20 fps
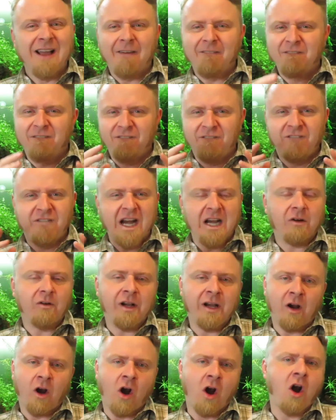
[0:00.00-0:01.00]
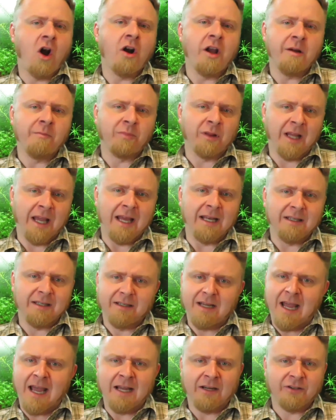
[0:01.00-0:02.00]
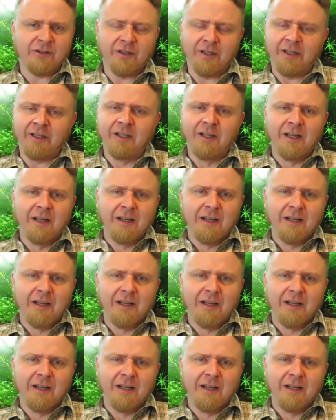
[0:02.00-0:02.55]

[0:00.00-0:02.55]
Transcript: Very hardy plant, actually.